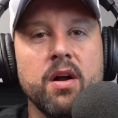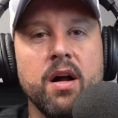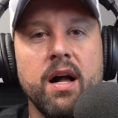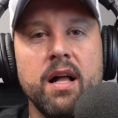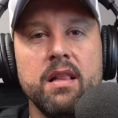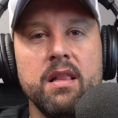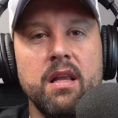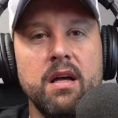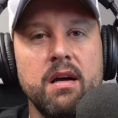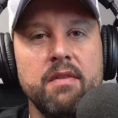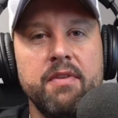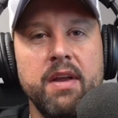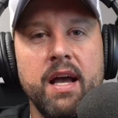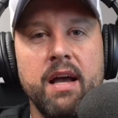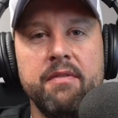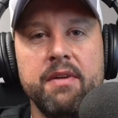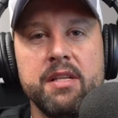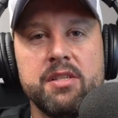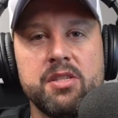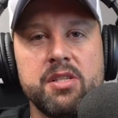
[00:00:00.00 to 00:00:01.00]
I loved
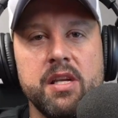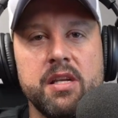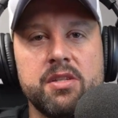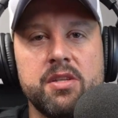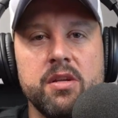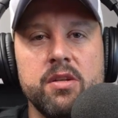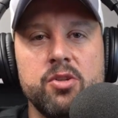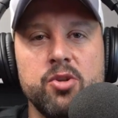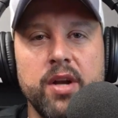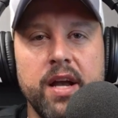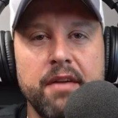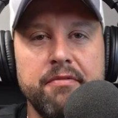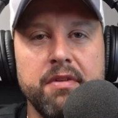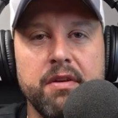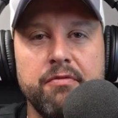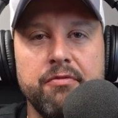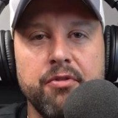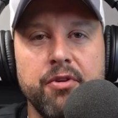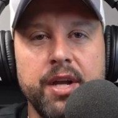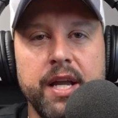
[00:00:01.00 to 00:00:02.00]
having six
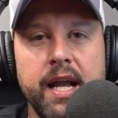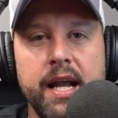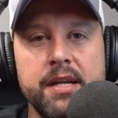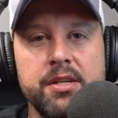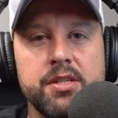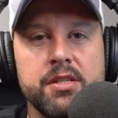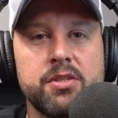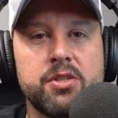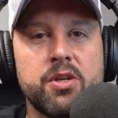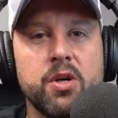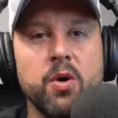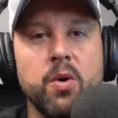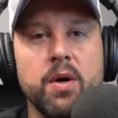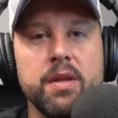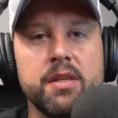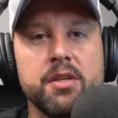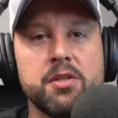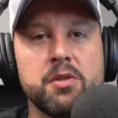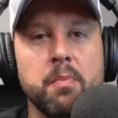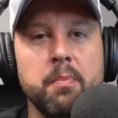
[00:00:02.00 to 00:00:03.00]
undrafted free agents go on
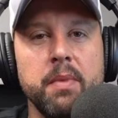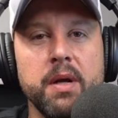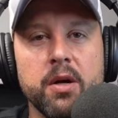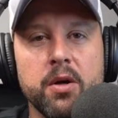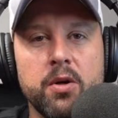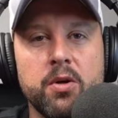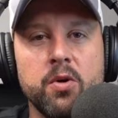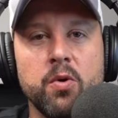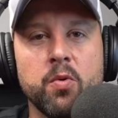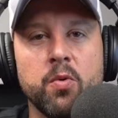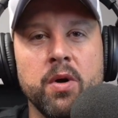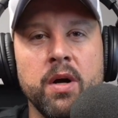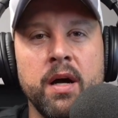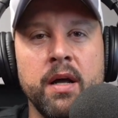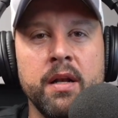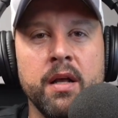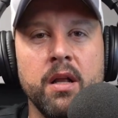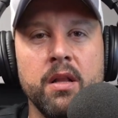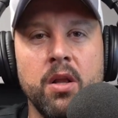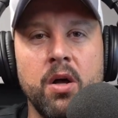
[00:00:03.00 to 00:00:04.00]
this miracle
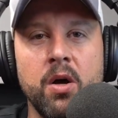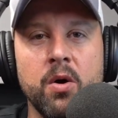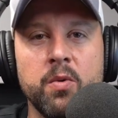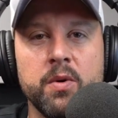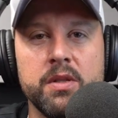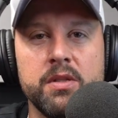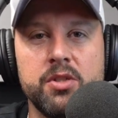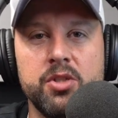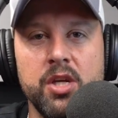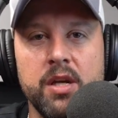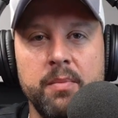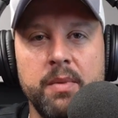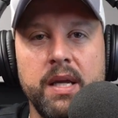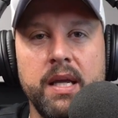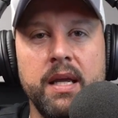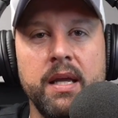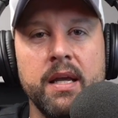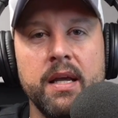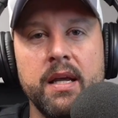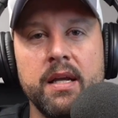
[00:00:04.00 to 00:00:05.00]
run along with
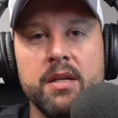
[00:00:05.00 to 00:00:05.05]
Jimmy.